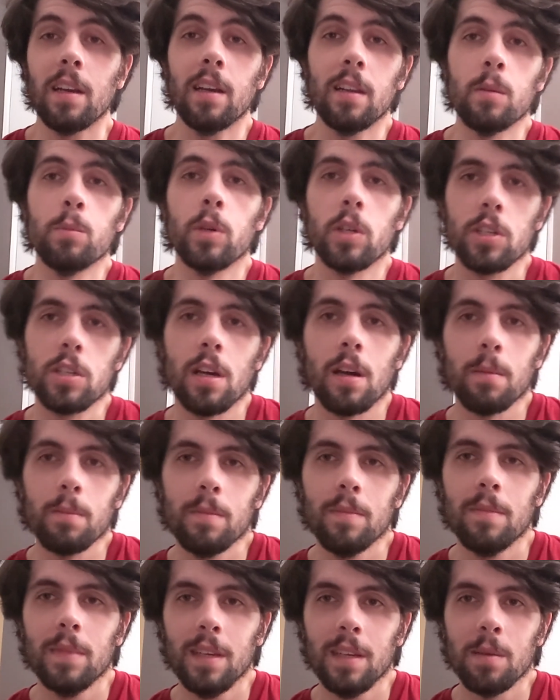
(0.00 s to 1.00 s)
in a bookshop
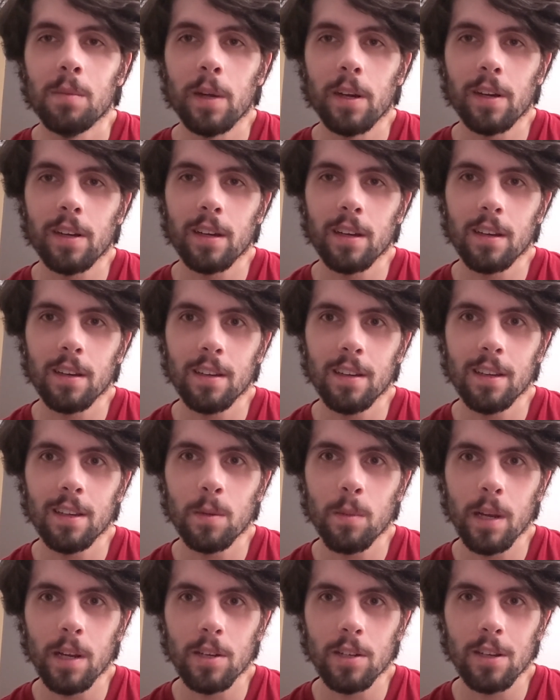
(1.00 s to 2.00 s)
in America, and their
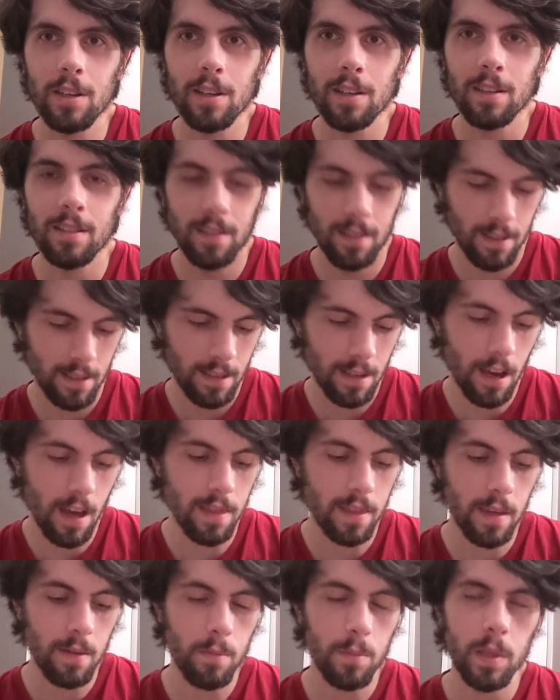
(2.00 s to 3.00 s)
manager caught
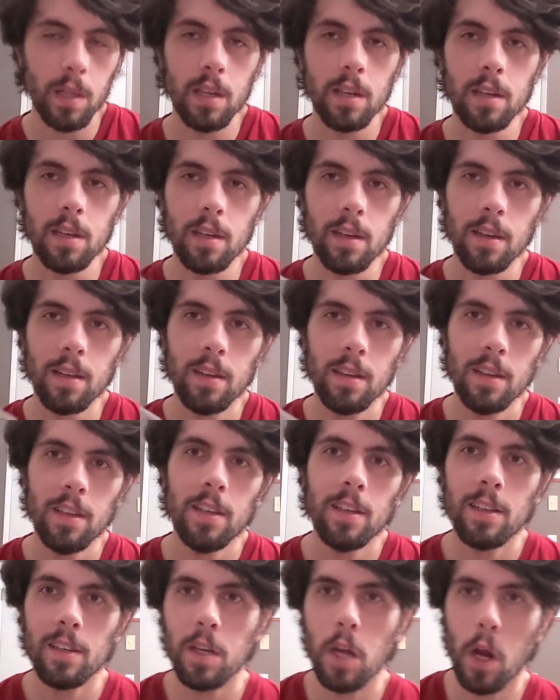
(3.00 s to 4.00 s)
them playing
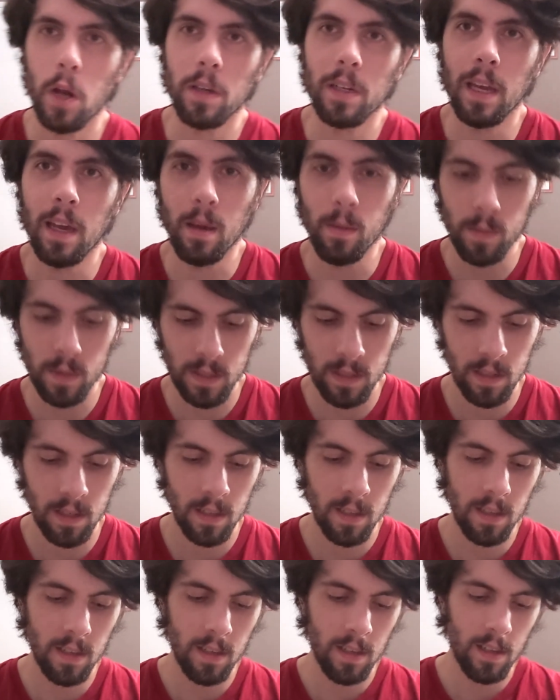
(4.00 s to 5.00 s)
card games.
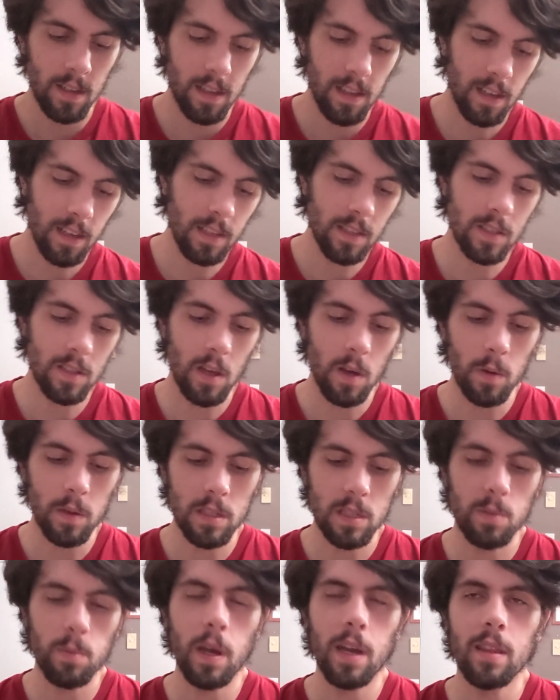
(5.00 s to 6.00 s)
And so in
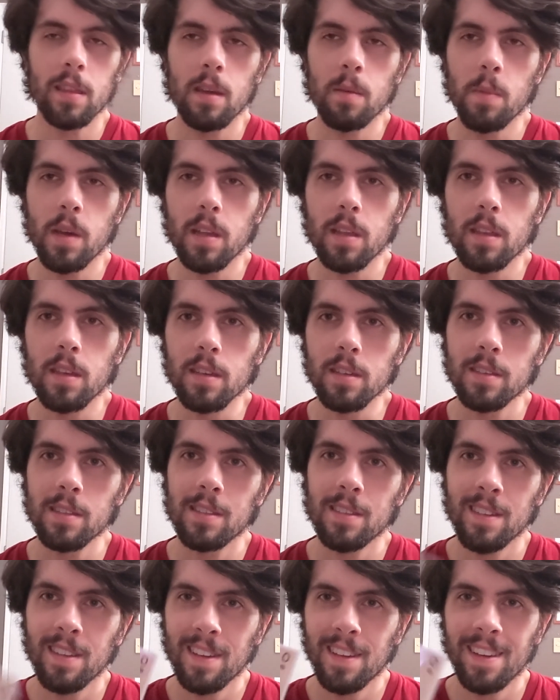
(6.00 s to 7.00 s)
spite, they made this
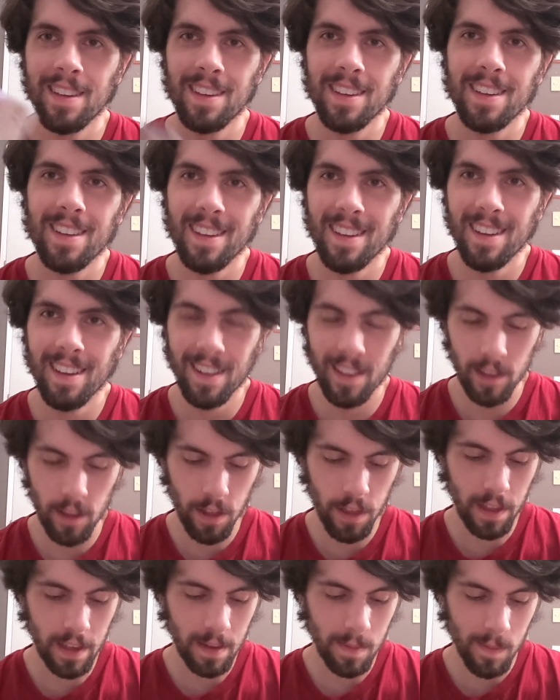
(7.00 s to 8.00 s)
the
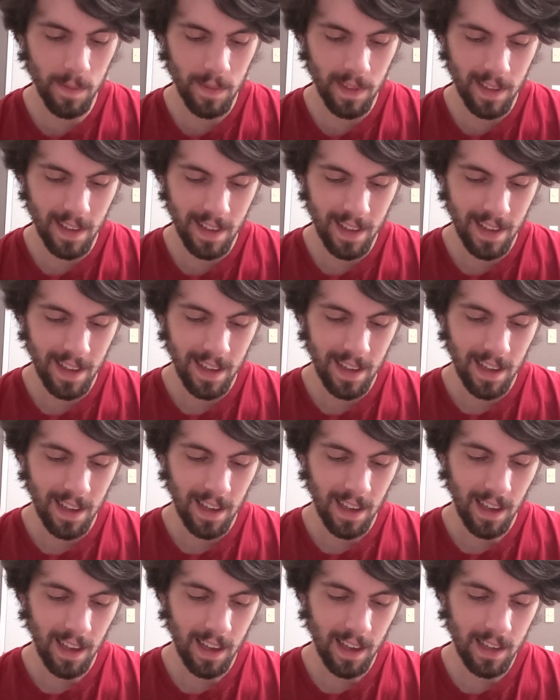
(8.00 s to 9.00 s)
theme.
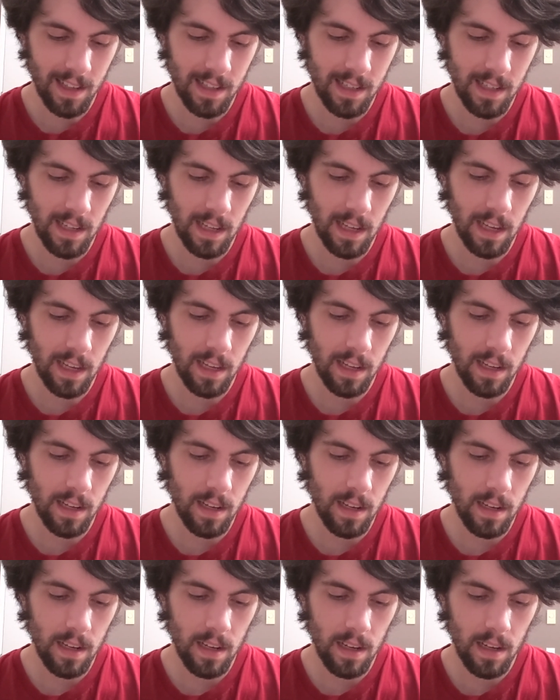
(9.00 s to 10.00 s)
And it
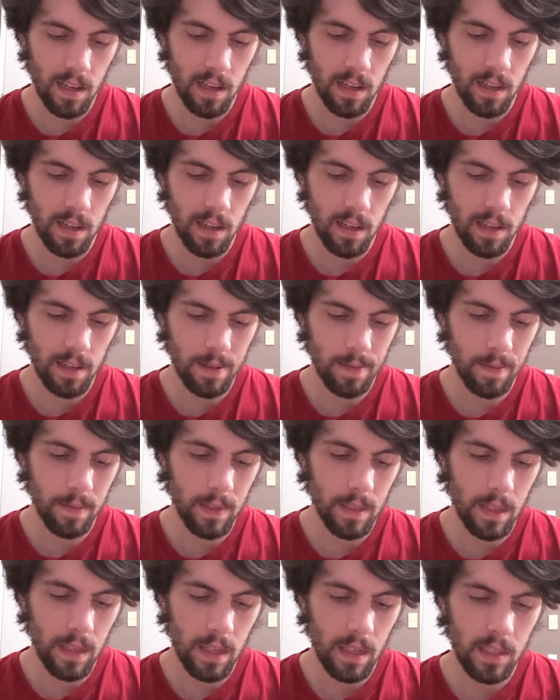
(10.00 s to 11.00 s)

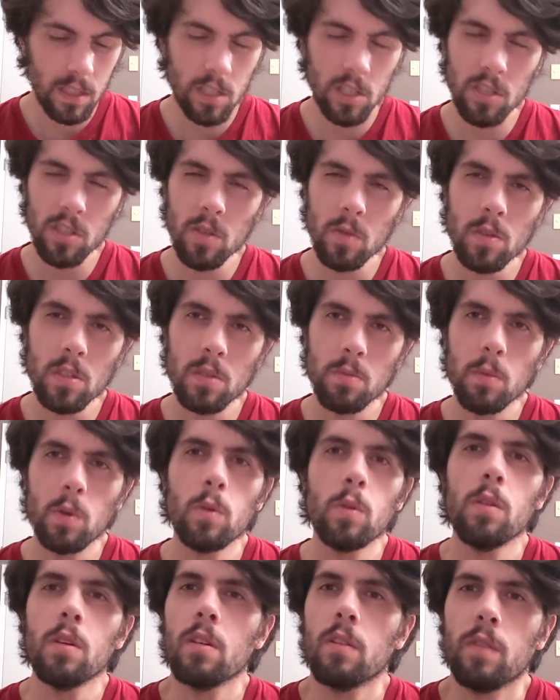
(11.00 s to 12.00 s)
is just so
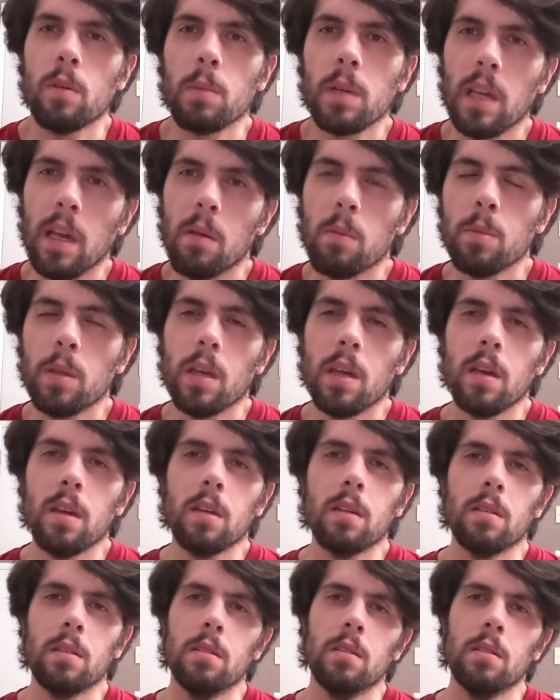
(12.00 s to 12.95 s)
smooth from a gameplay